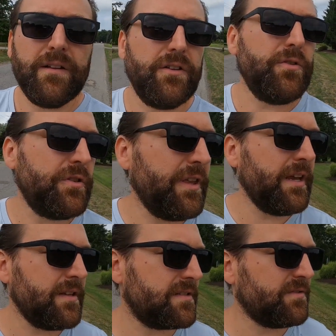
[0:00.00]
two
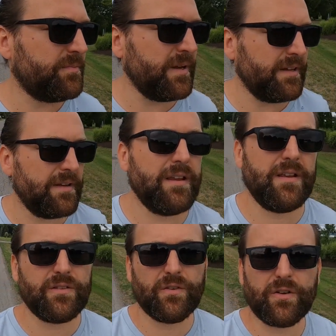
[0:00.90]
things have been
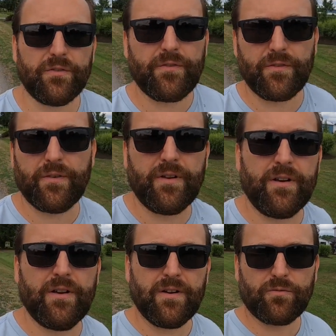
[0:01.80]
sort of
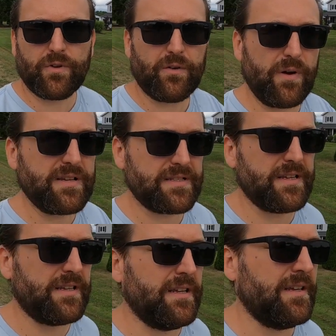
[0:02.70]
requested.